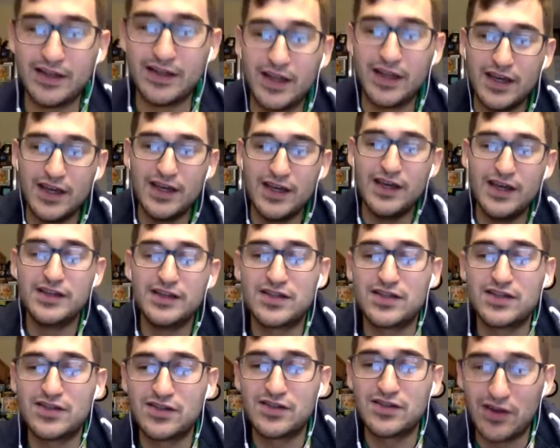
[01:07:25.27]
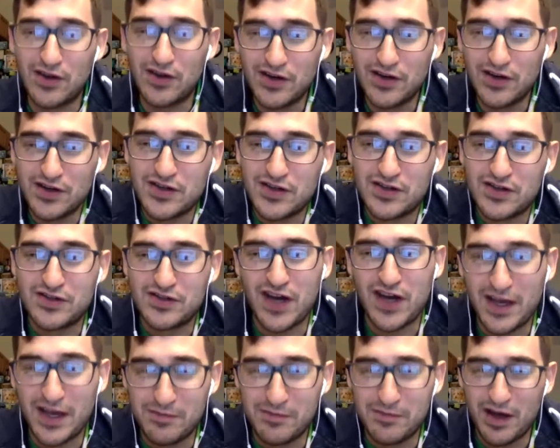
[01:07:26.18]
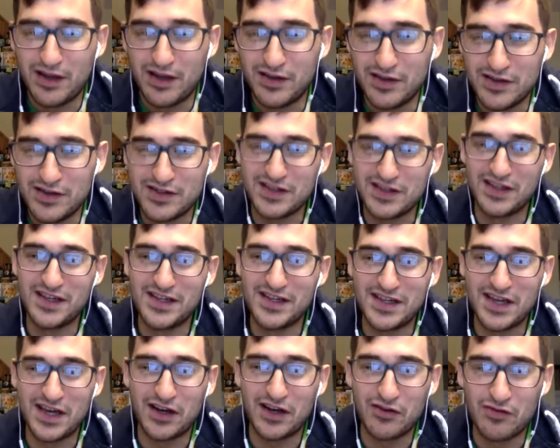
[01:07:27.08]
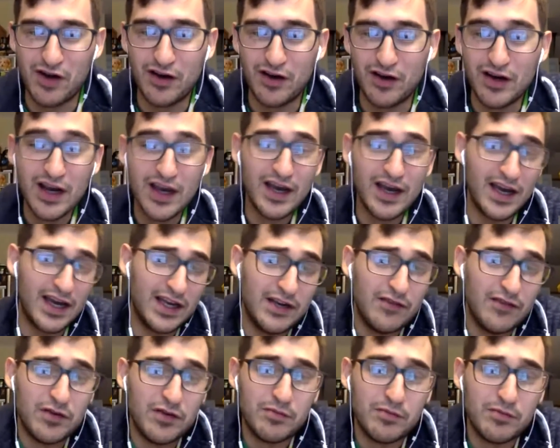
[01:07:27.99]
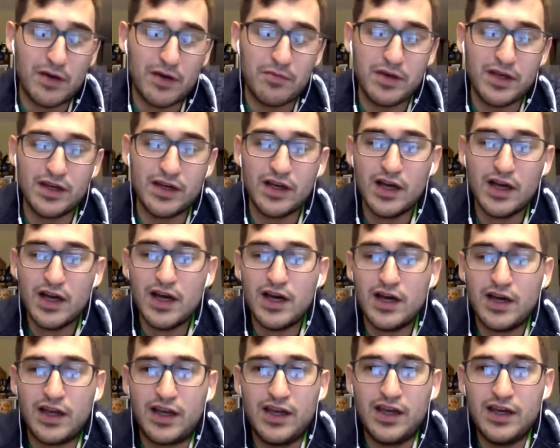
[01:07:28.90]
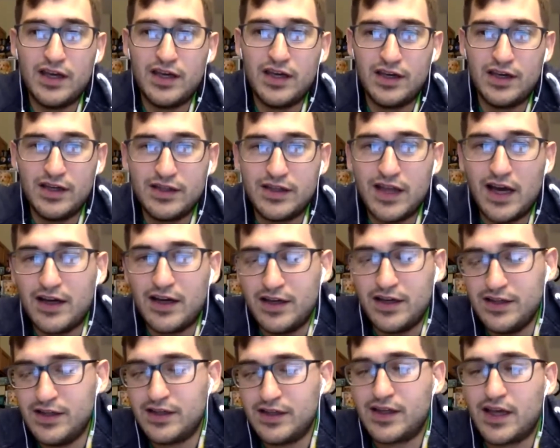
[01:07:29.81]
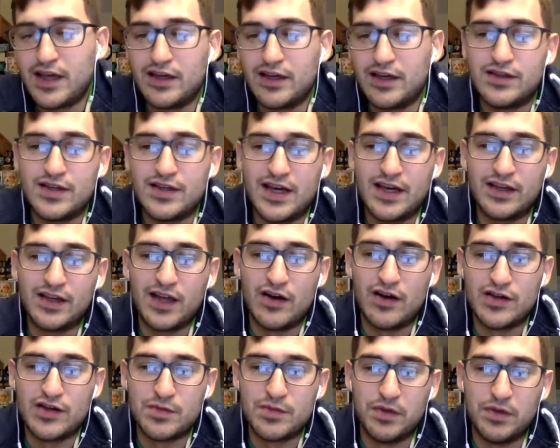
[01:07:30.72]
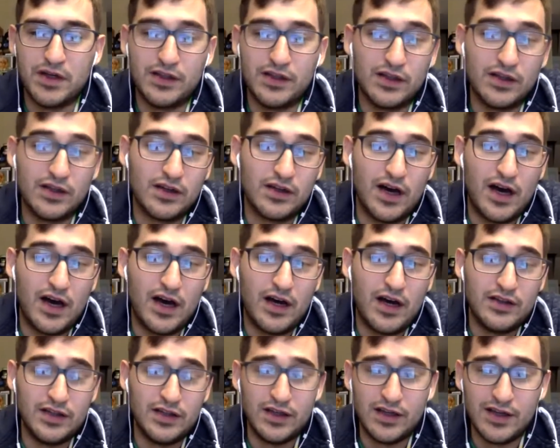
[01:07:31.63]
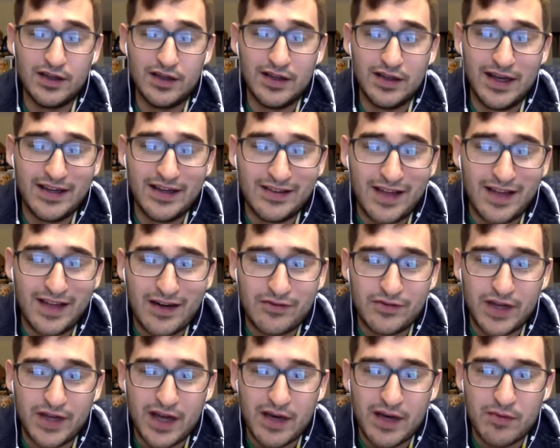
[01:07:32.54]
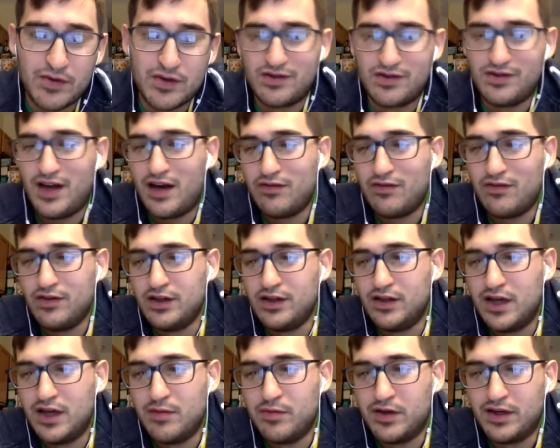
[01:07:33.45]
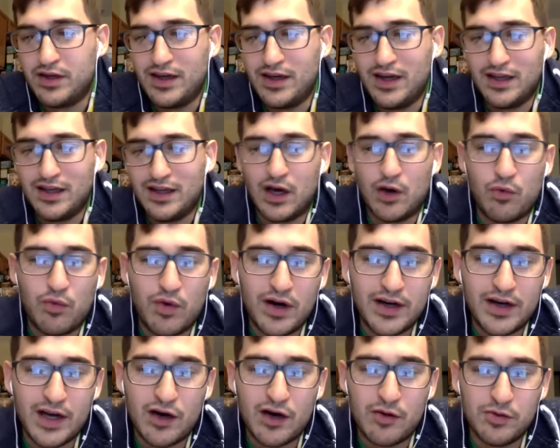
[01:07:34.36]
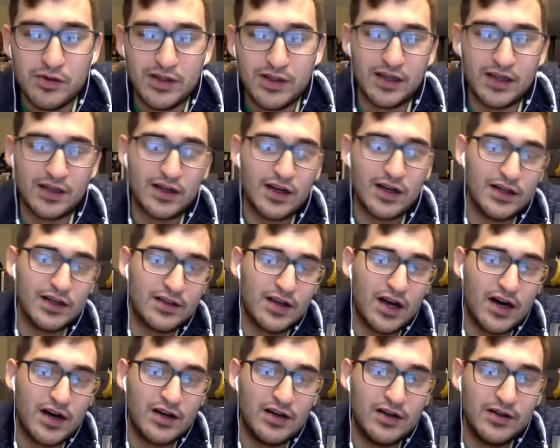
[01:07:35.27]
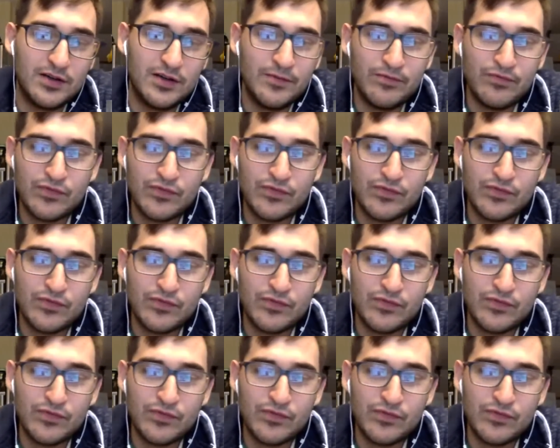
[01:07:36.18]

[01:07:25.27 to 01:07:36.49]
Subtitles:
he starched Chad Mendes in the second round. And even, I mean, he did get the takedowns, but did he land a lot of damage? Not really. I mean, he had that one elbow that cut Conor.